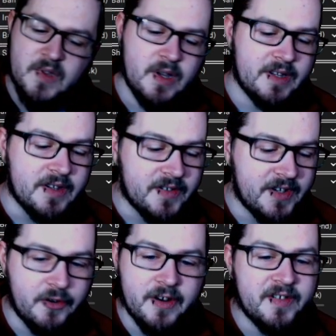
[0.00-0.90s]
get the
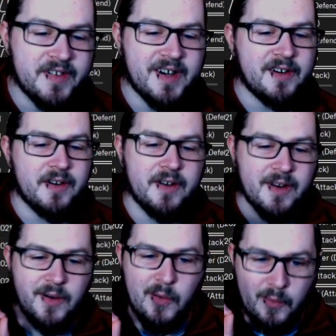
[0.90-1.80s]
series started
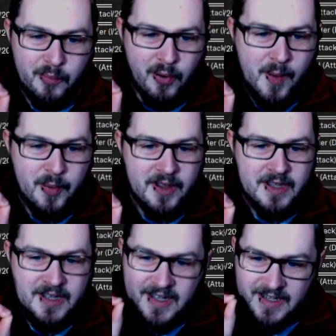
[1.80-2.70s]
properly,
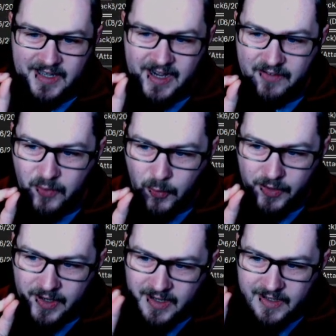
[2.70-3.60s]
get
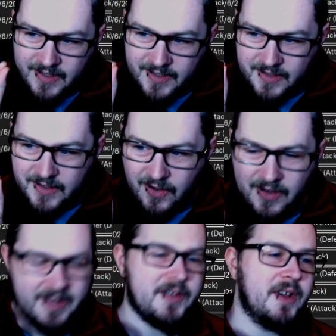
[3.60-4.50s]
everyone
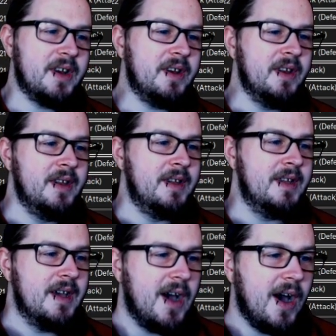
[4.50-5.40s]
all excited.
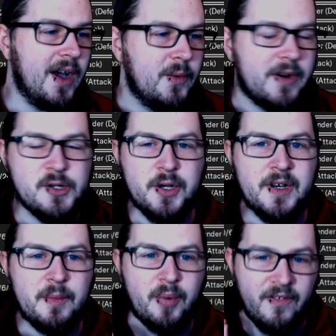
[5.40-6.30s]
I would enjoy
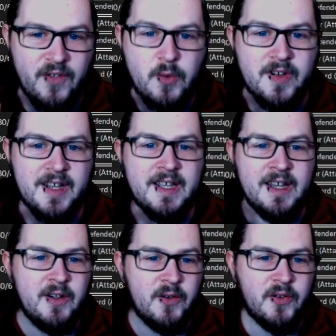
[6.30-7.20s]
it profusely.
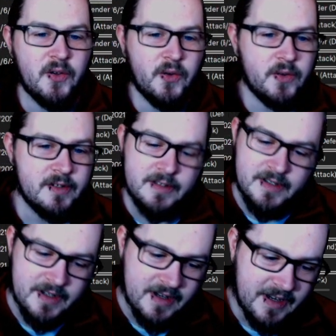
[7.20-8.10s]
So
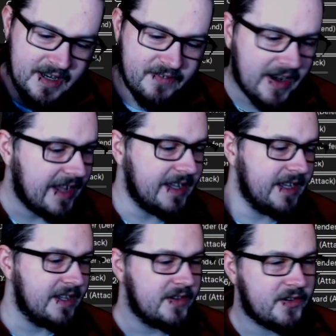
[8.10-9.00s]
leave a like,
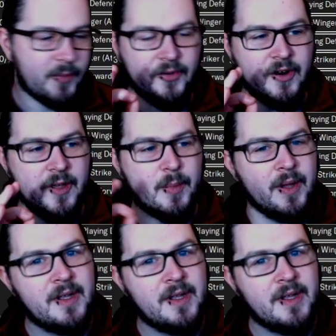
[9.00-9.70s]
subscribe,